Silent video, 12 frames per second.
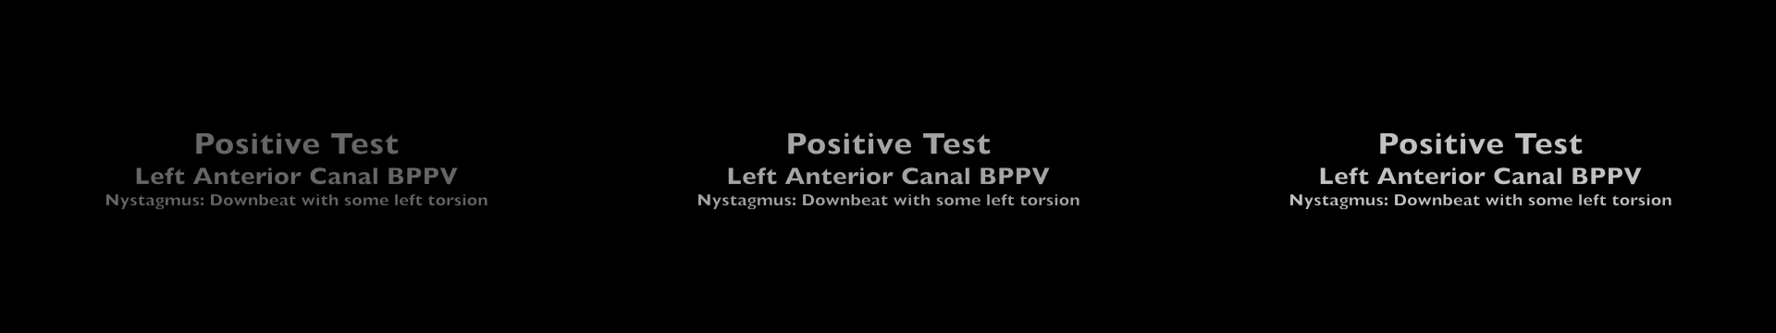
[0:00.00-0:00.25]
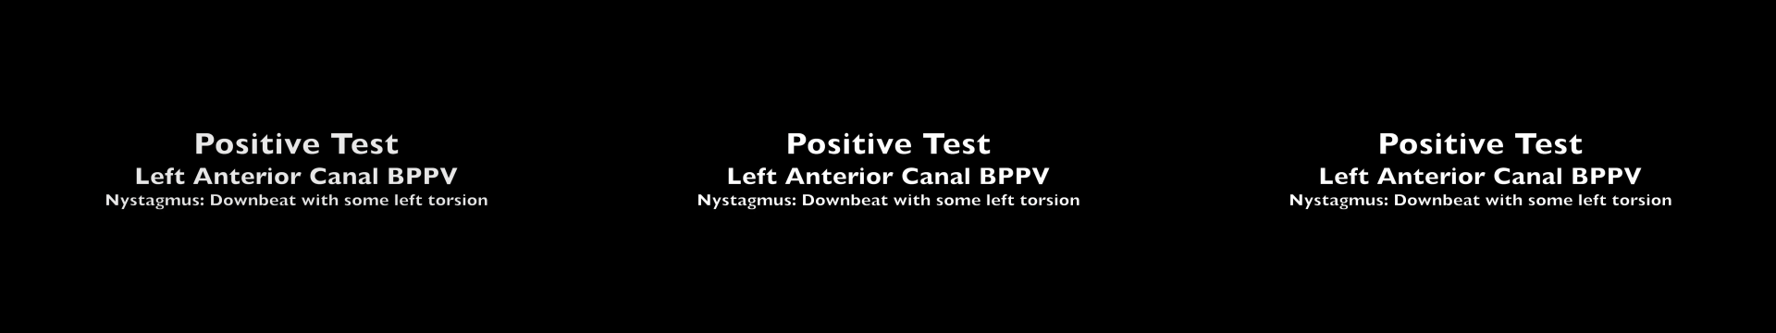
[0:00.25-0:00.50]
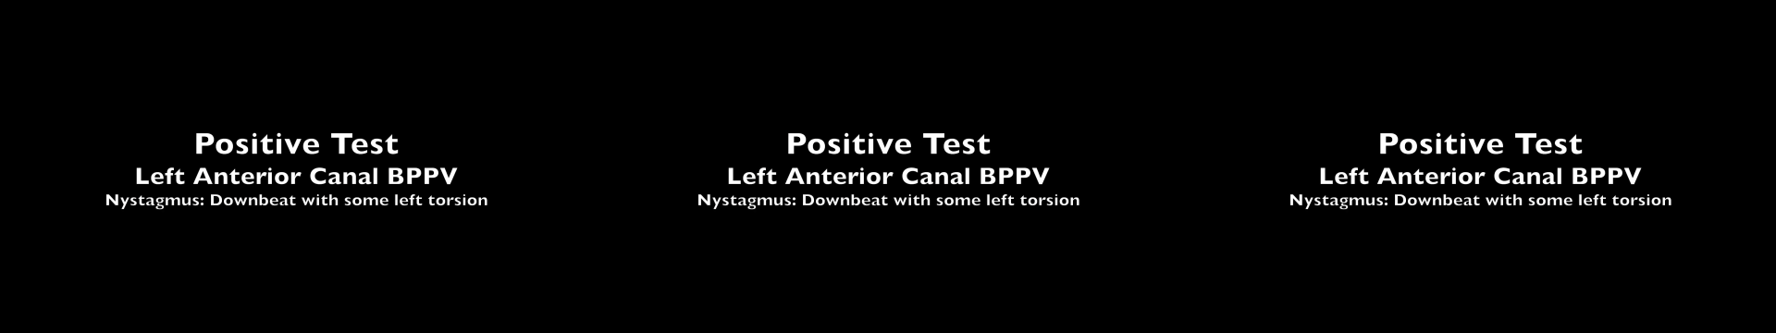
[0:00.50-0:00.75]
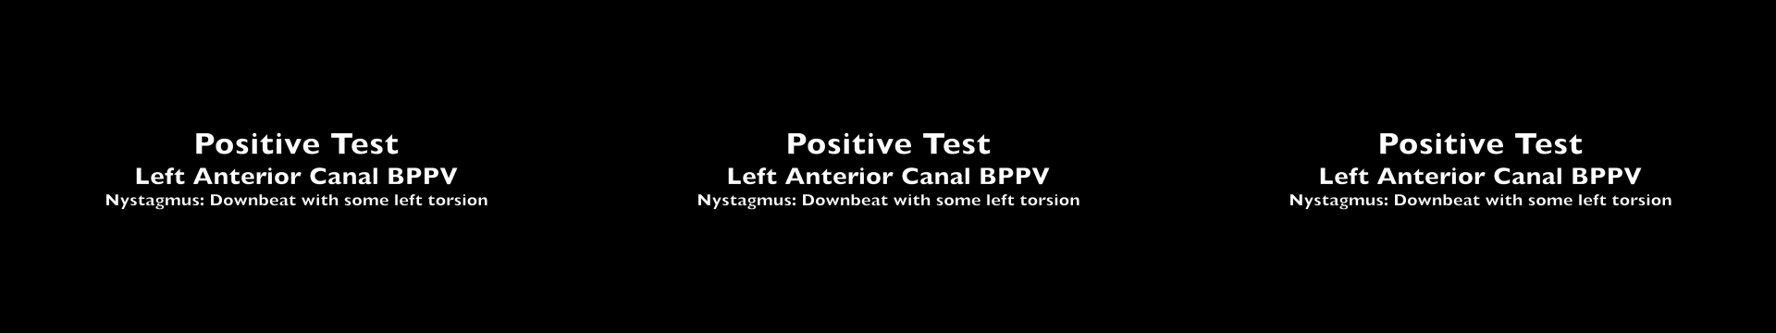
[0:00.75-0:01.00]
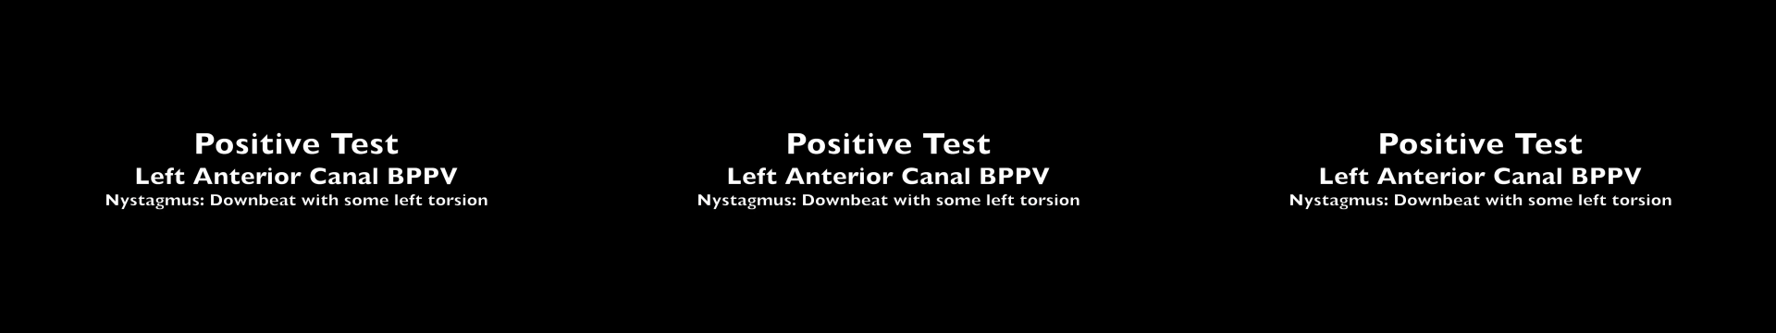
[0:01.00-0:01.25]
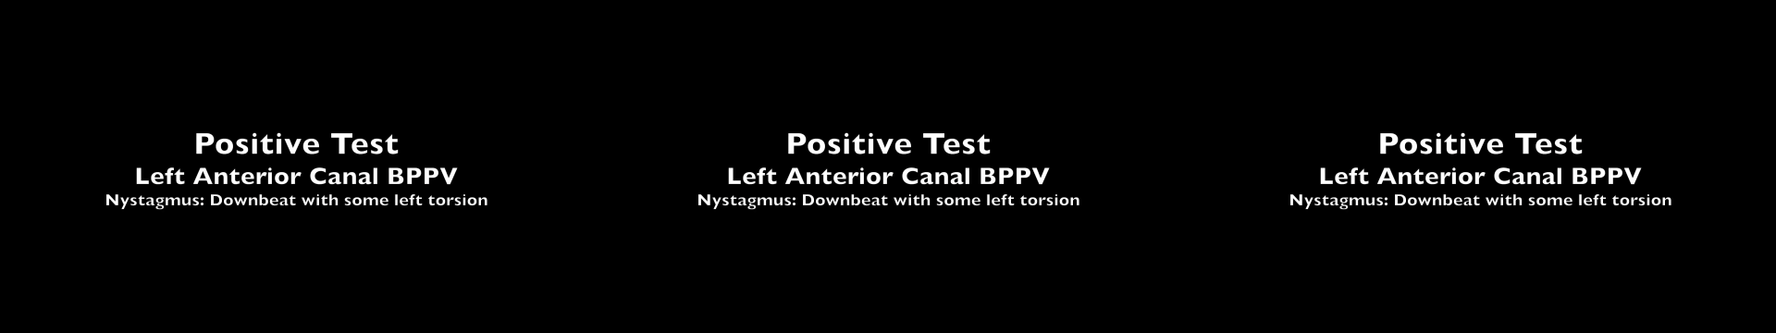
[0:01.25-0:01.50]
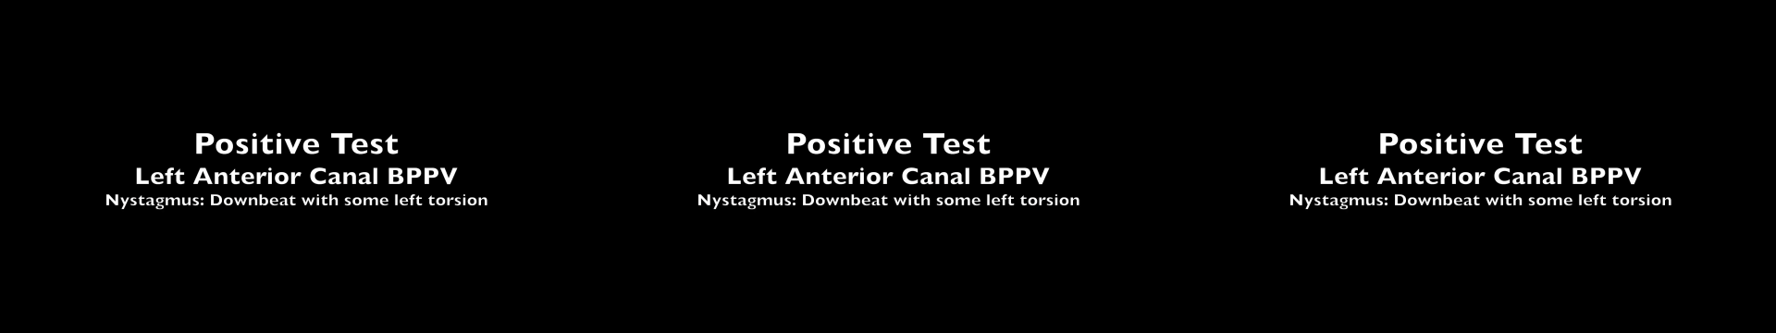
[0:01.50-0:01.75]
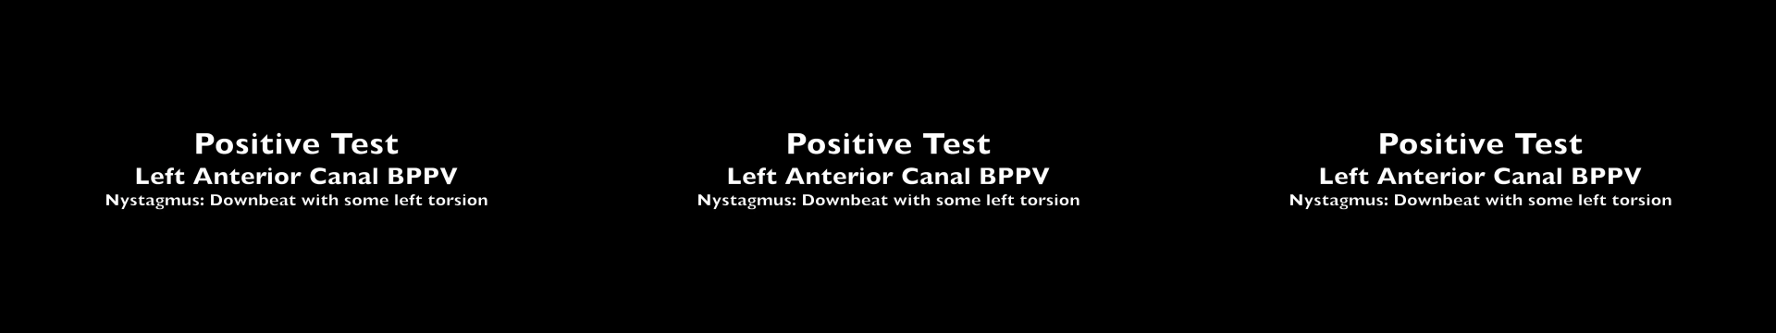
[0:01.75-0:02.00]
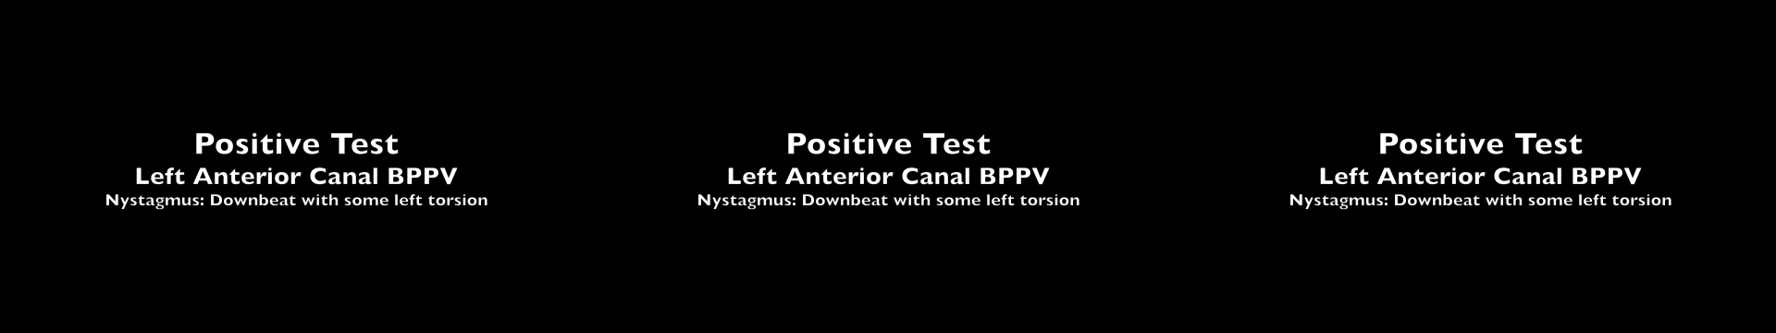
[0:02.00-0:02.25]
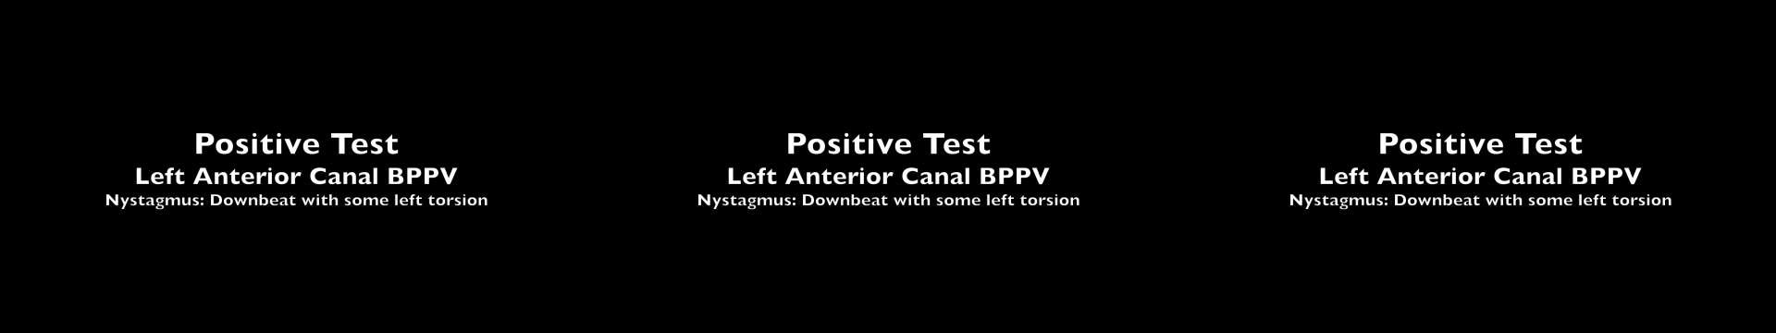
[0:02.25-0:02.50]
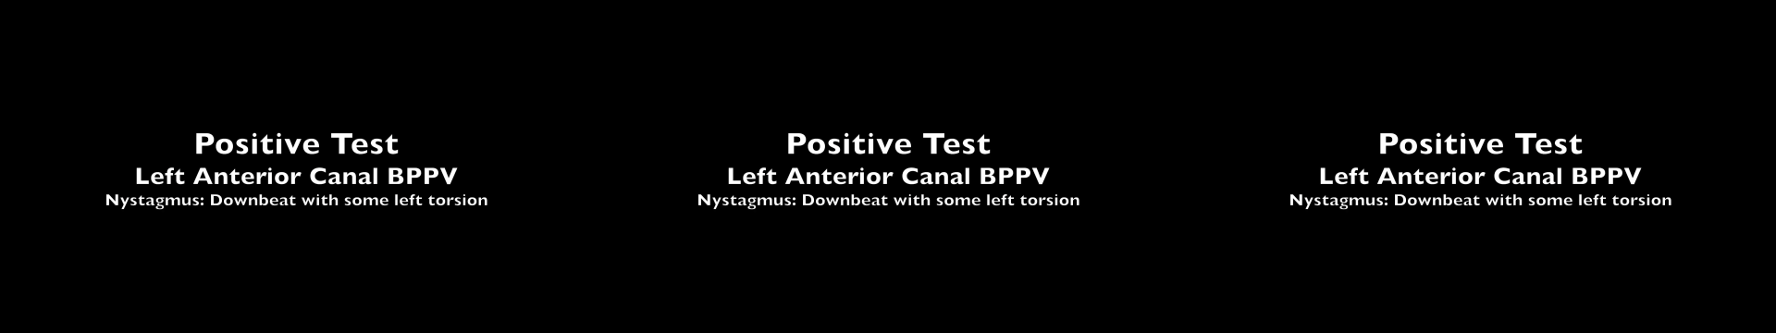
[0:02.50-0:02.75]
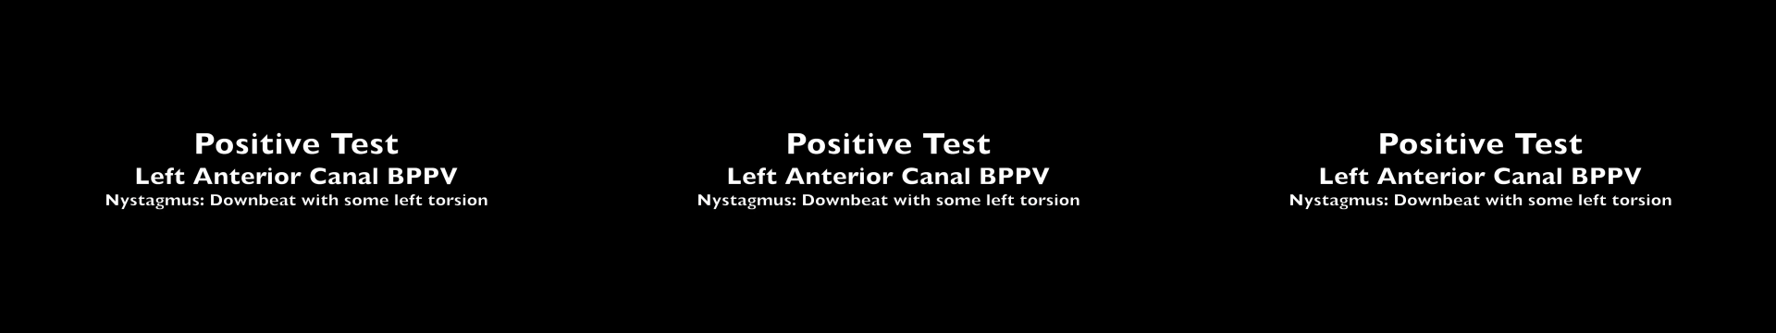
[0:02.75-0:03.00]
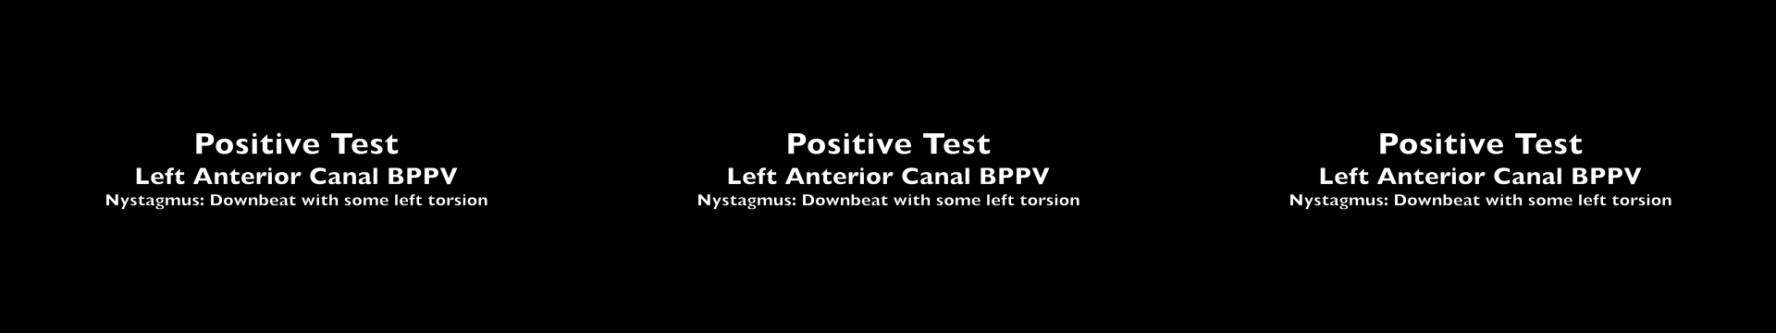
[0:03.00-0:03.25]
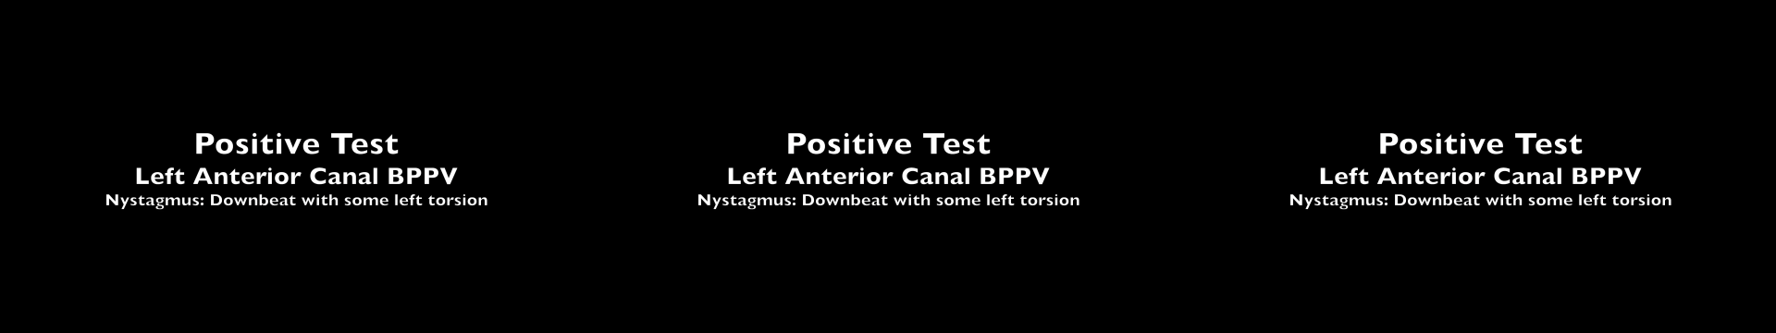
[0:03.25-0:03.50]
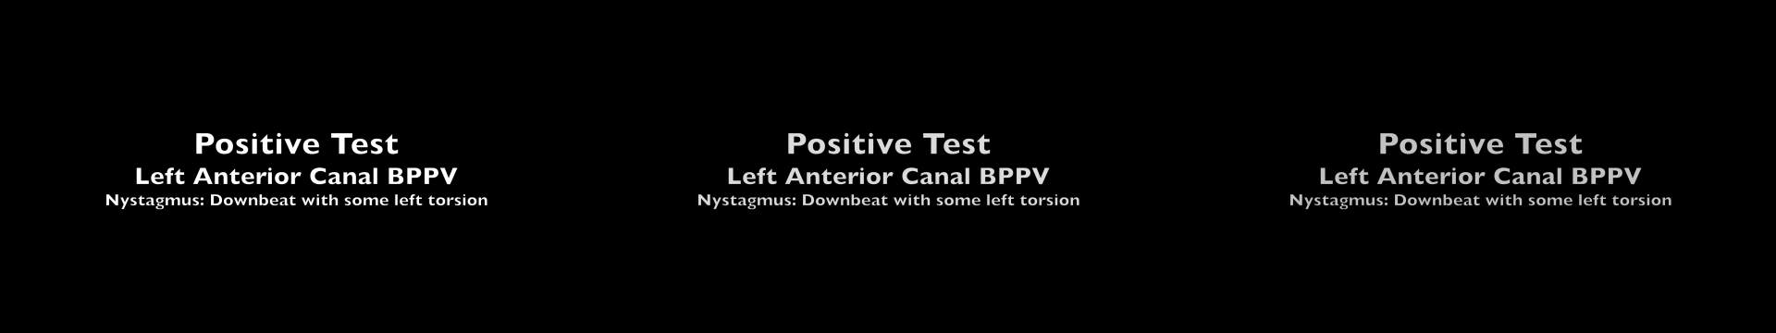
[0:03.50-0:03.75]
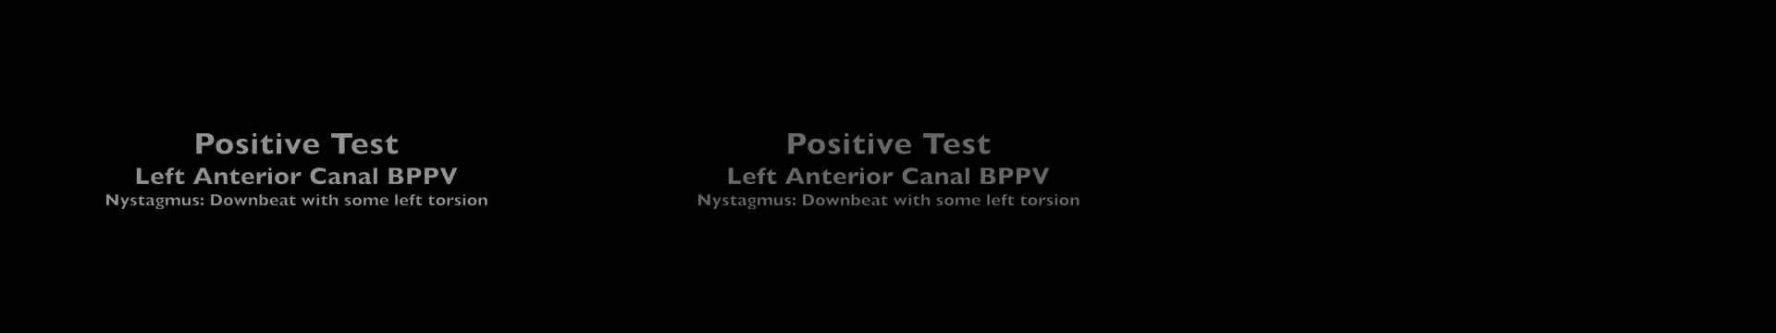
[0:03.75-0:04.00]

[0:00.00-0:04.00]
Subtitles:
No face is visible, so there are no lips to read.